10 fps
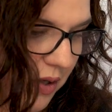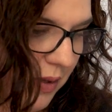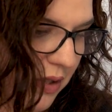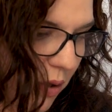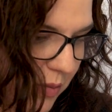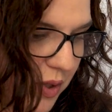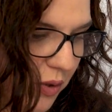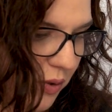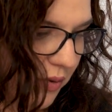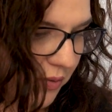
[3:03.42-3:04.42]
going to
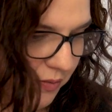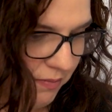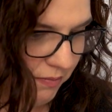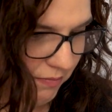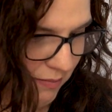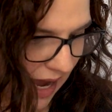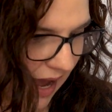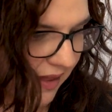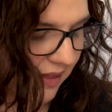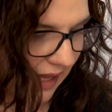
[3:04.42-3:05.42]
homeschool
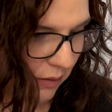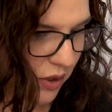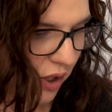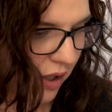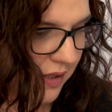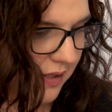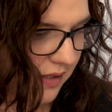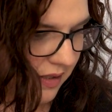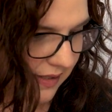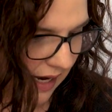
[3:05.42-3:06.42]
math, language arts,
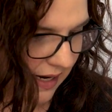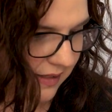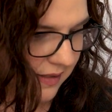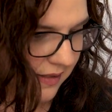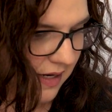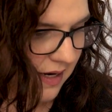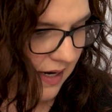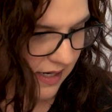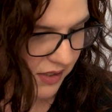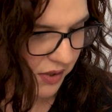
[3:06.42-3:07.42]
science,
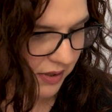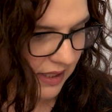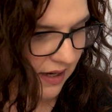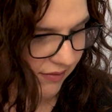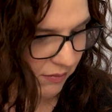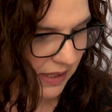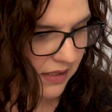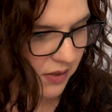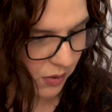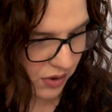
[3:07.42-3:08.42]
history,
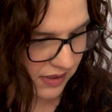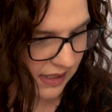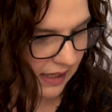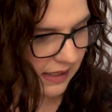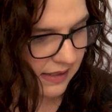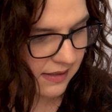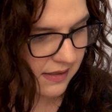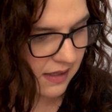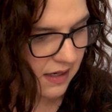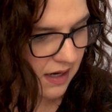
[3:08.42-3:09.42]
government, social
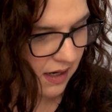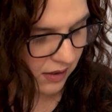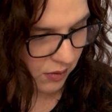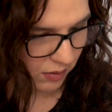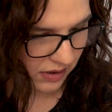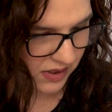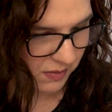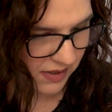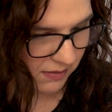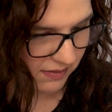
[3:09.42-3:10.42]
studies, in accordance
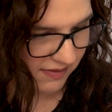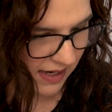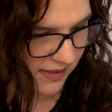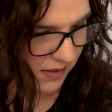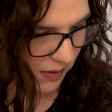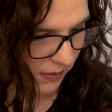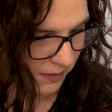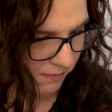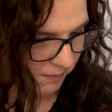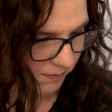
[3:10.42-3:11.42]
with the revised
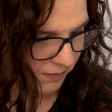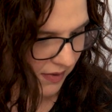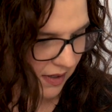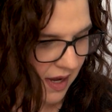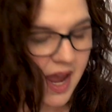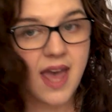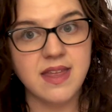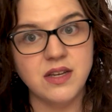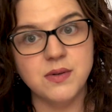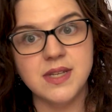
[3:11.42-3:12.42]
code. And
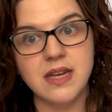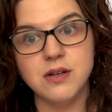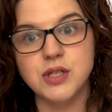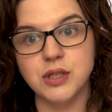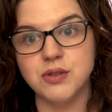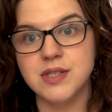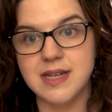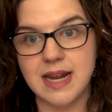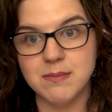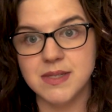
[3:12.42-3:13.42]
then you say your children's
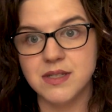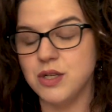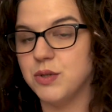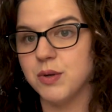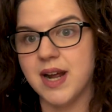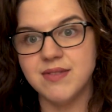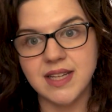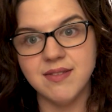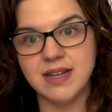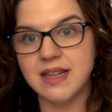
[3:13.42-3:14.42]
names. You don't have to
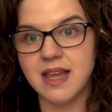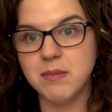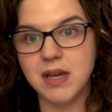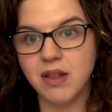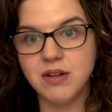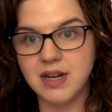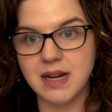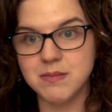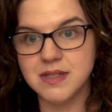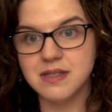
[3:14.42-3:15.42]
give anything beyond their
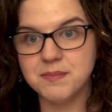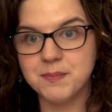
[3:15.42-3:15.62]
names.